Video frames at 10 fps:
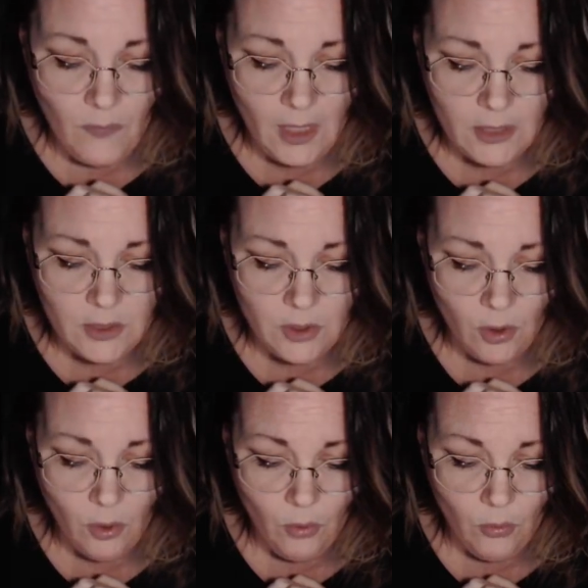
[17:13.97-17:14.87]

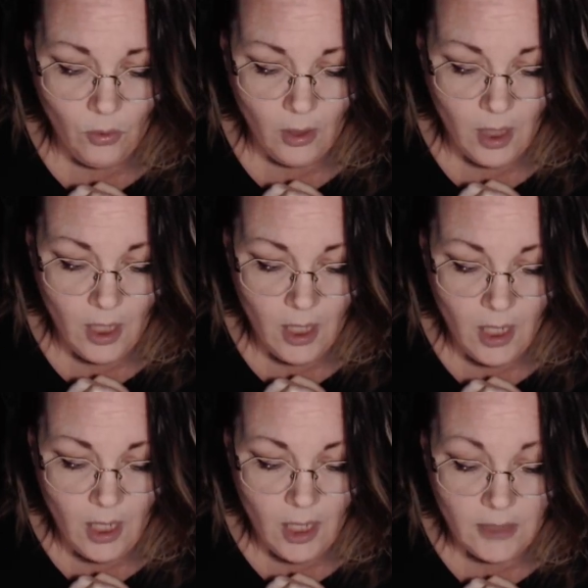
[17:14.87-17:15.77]
so
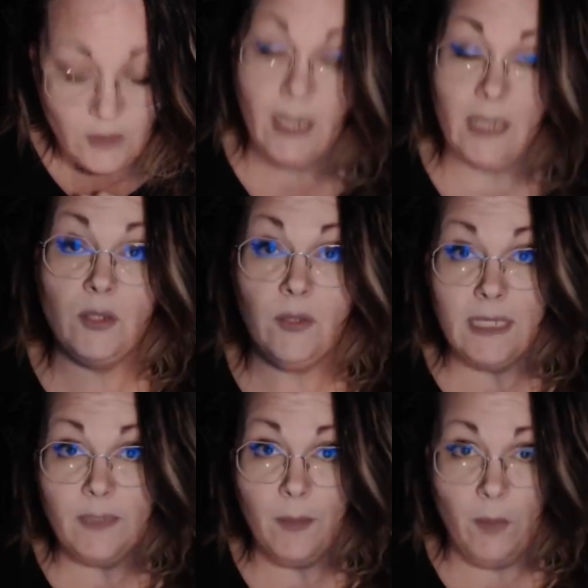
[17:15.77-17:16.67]
so
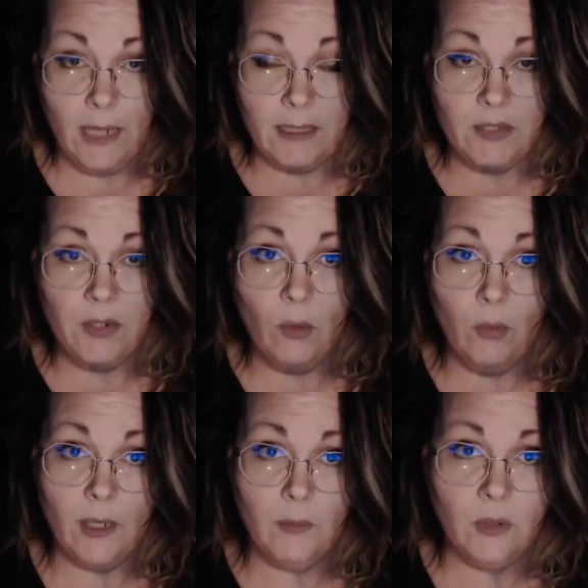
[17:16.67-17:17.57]
that's my practice. So
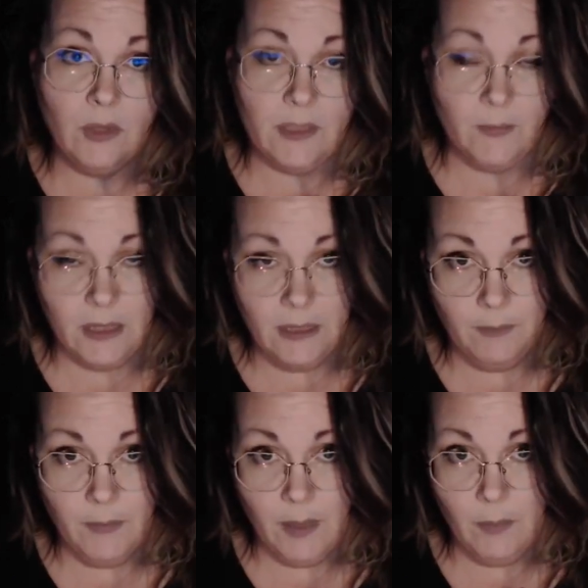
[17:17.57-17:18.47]
when I'm doing this
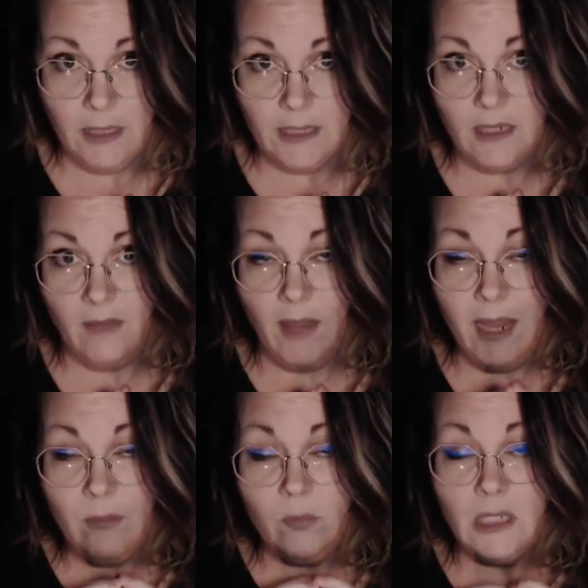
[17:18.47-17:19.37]
minimalist stuff, I
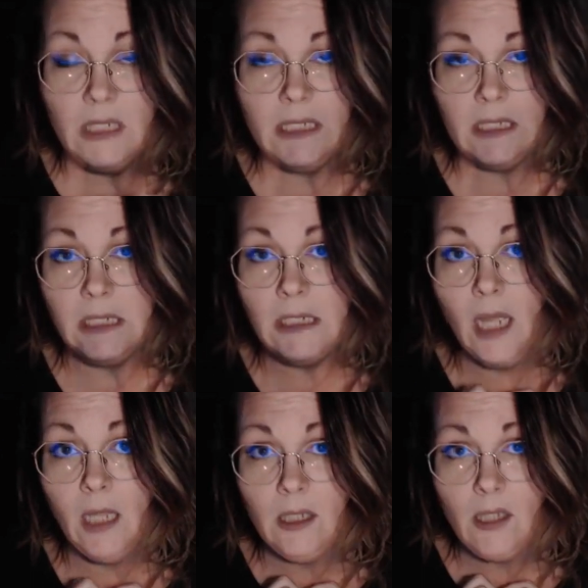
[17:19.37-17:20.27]
am releasing
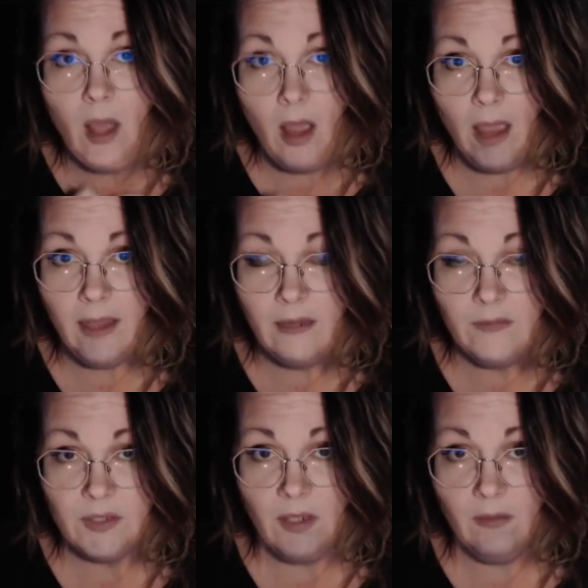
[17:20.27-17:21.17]
a lot of
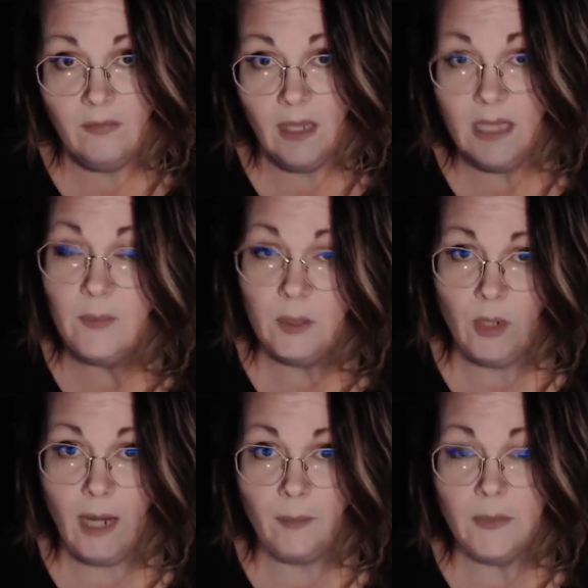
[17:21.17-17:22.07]
stuff that has been
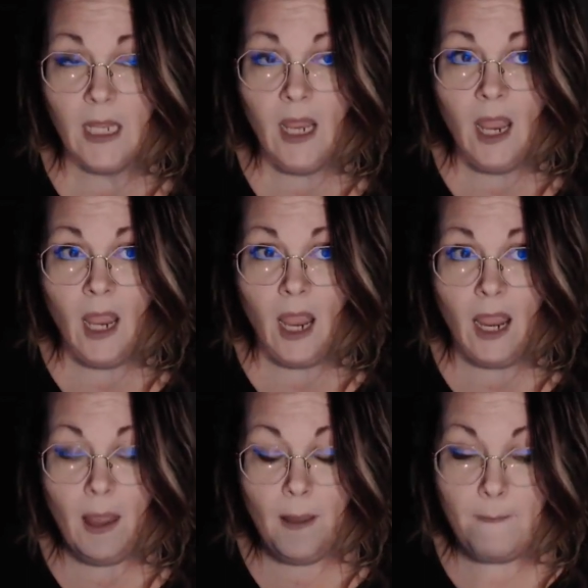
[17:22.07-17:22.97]
trapped.
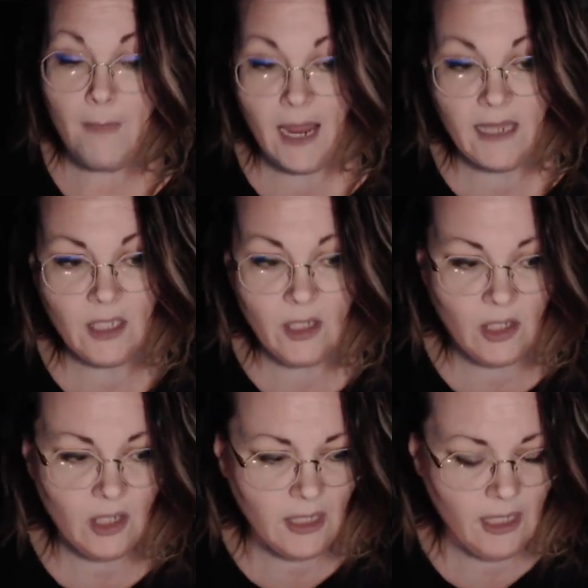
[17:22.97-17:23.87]
And the
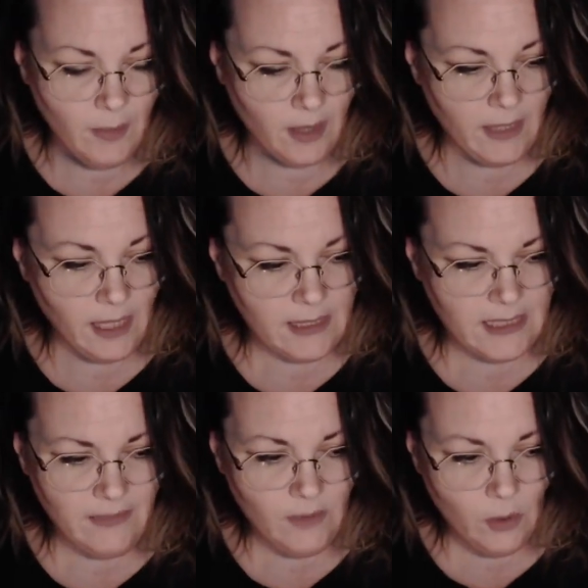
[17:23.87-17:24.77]
good thing about that is,
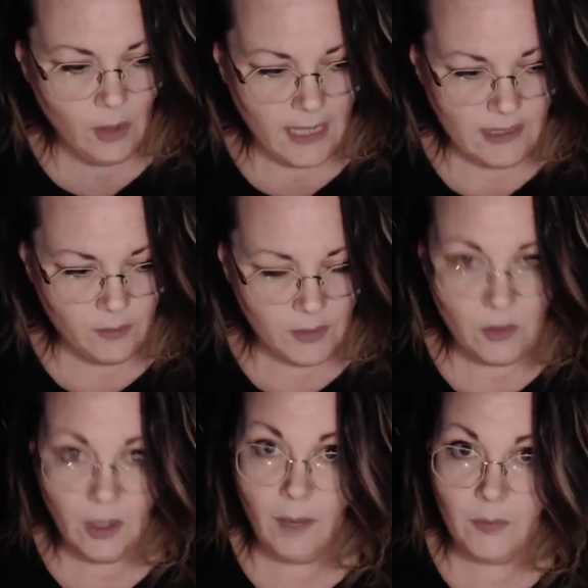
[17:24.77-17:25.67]
even though it hasn't been
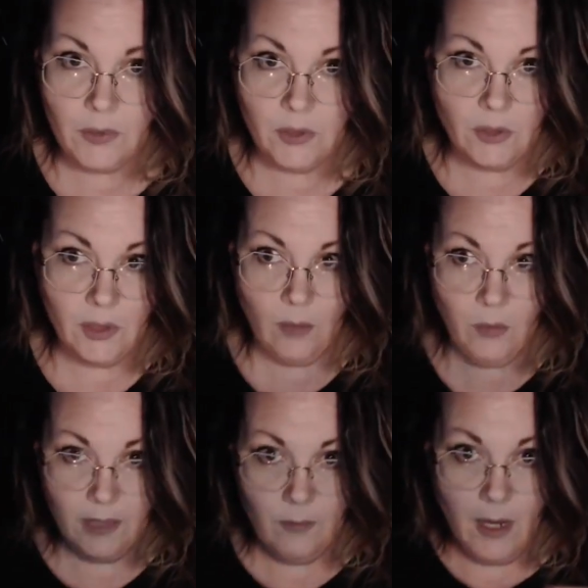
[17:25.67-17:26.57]
trapped like
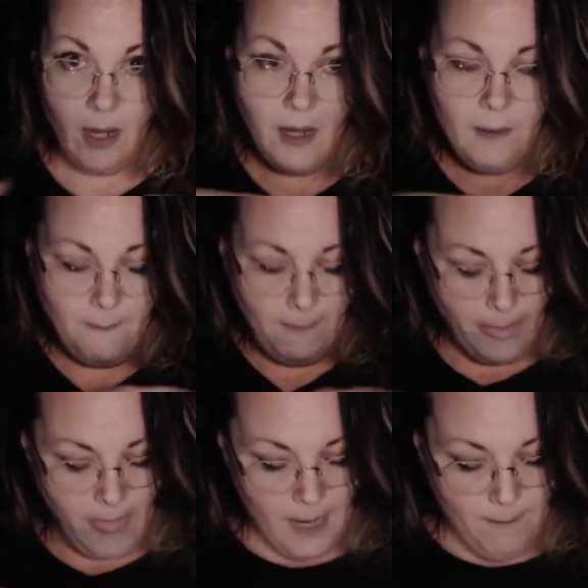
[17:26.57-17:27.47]
within my
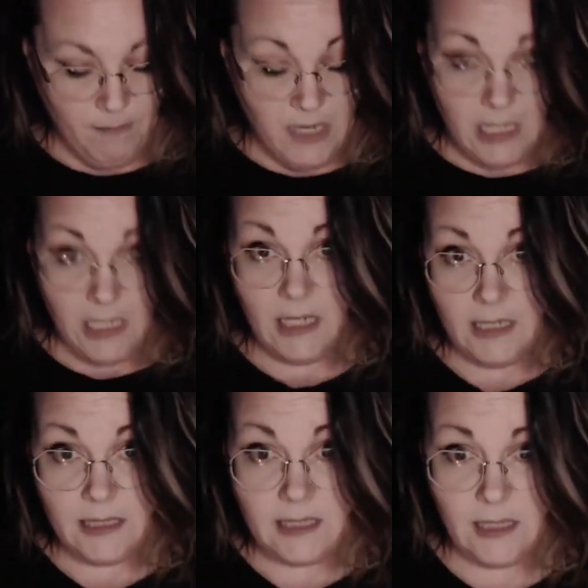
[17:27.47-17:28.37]

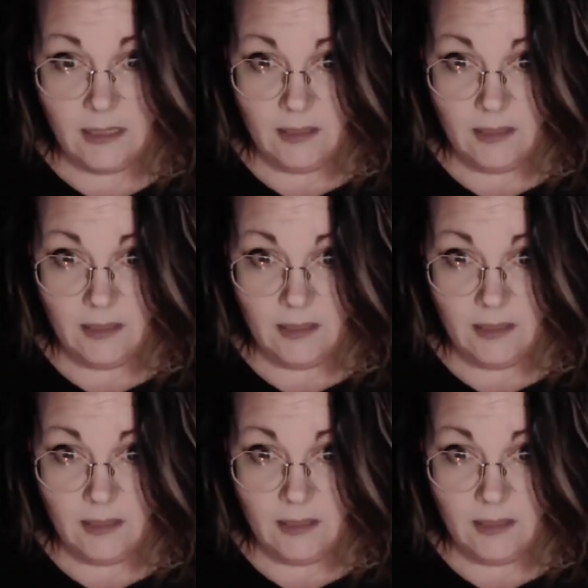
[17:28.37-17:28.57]
immediate